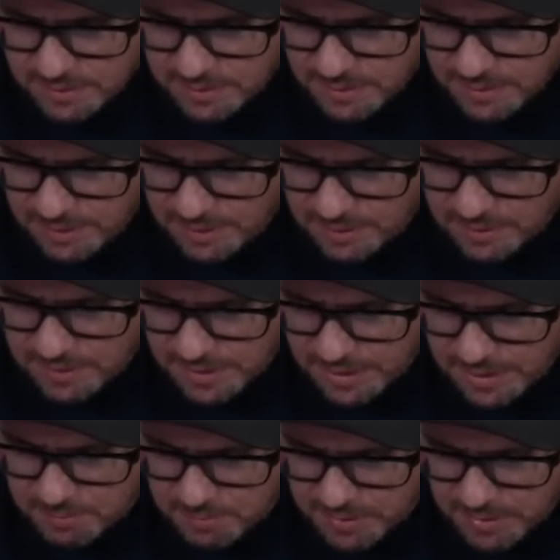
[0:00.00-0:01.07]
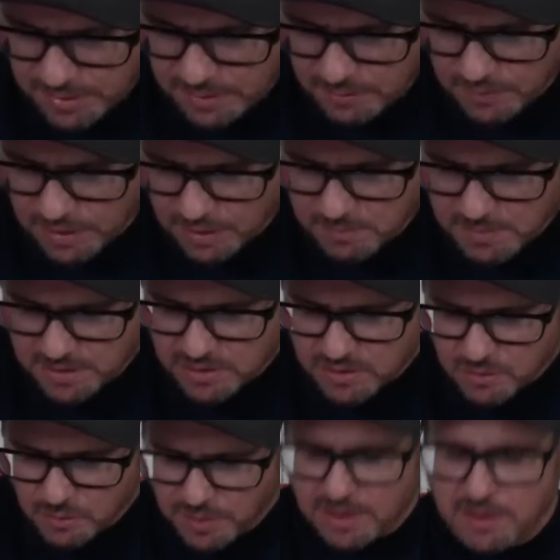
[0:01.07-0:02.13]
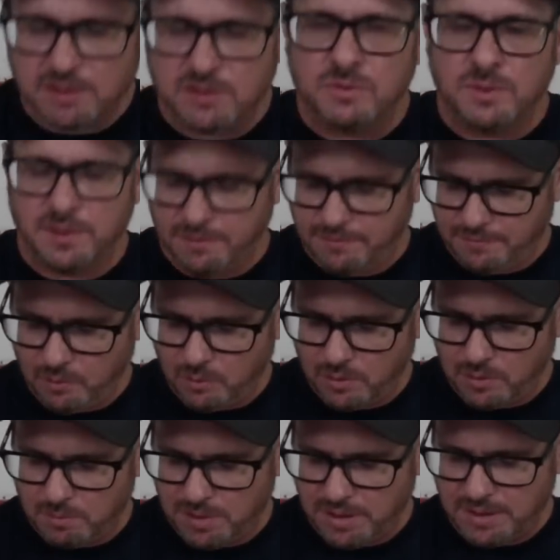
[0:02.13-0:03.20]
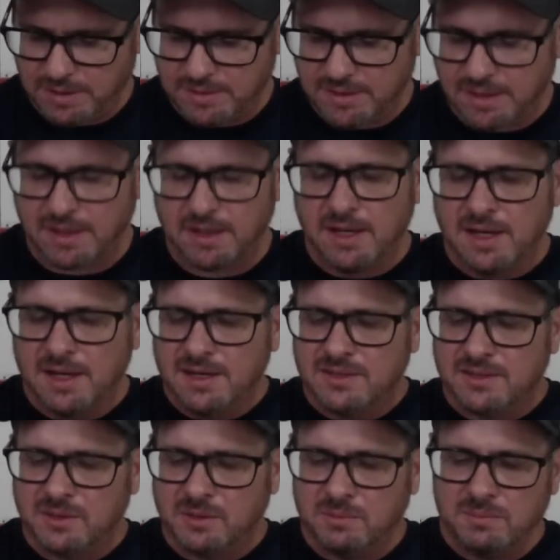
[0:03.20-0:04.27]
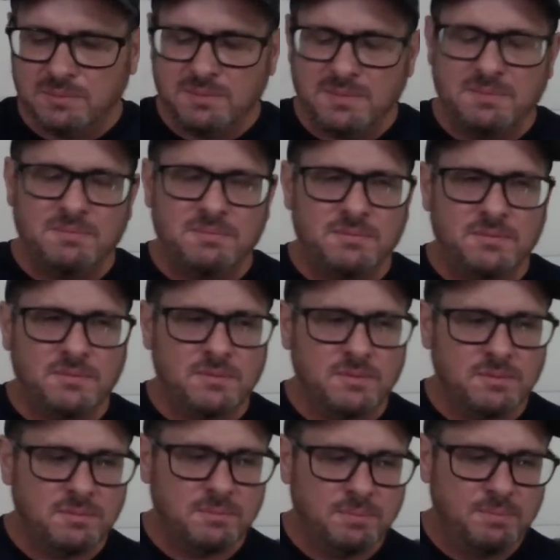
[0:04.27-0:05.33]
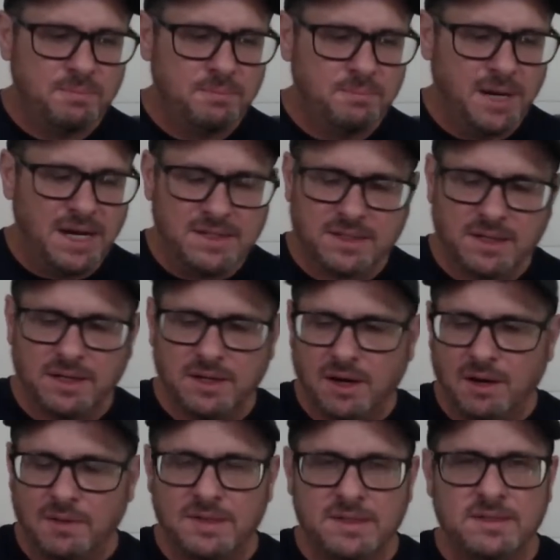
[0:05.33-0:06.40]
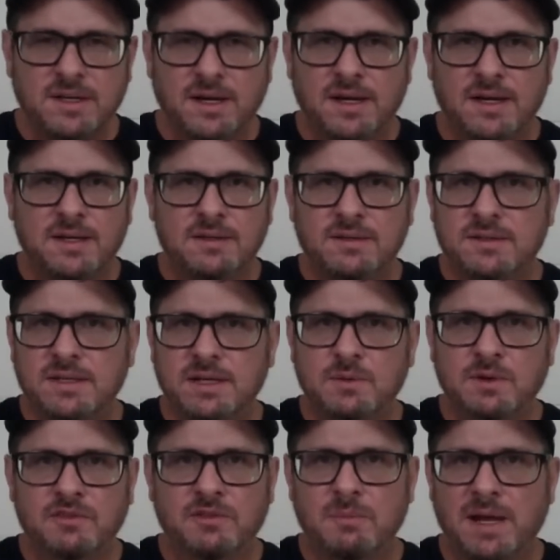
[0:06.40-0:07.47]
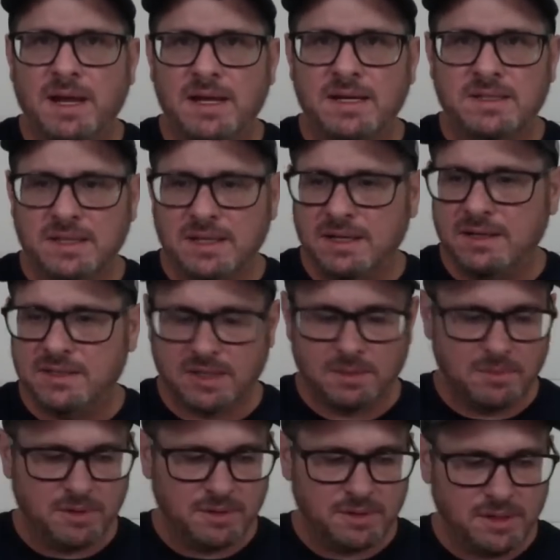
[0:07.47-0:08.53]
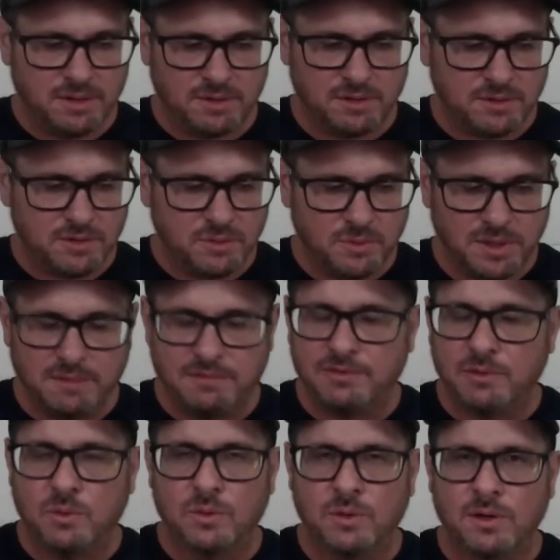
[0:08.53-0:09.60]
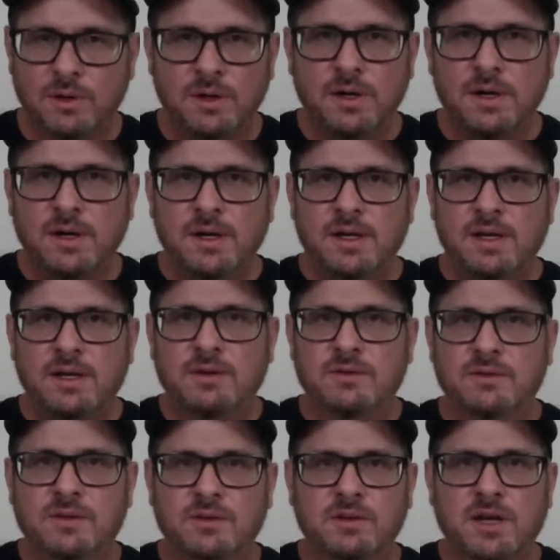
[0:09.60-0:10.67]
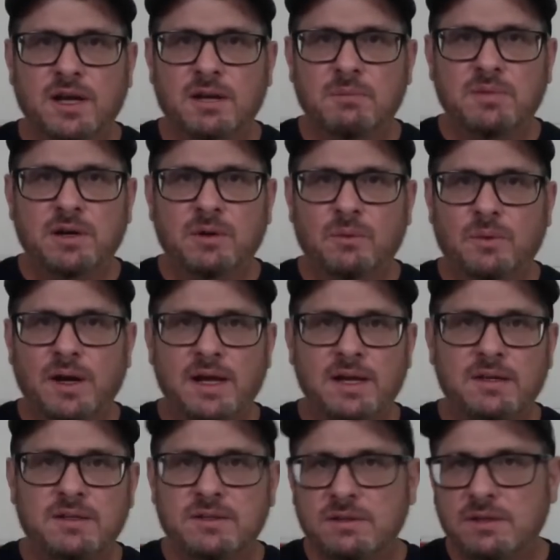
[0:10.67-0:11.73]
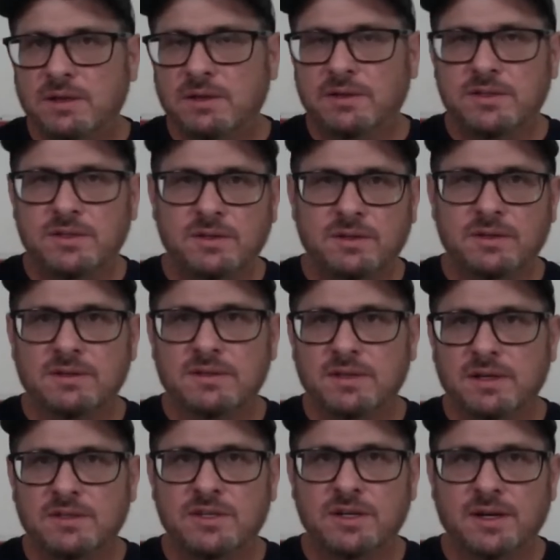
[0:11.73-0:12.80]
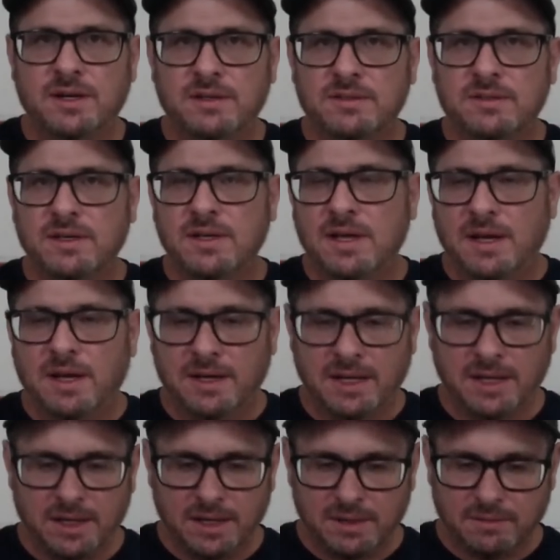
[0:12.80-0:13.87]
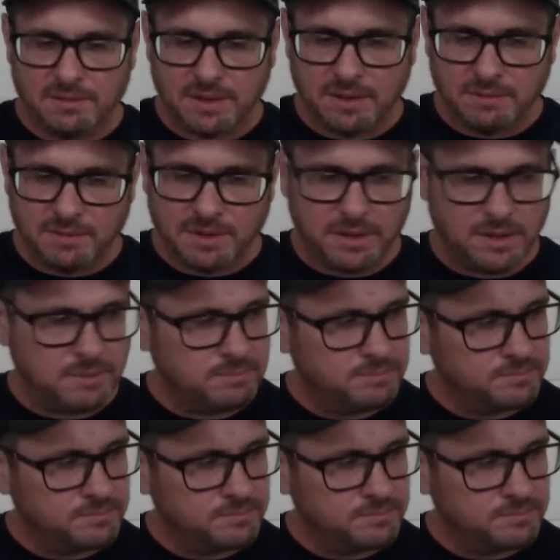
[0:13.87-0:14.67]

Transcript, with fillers: air cap and recommends 20 to 24 psi. So basically all these guns anywhere from 18 some you know to 24 you know it's going to kind of be a range you know that you can adjust again, if, if uh,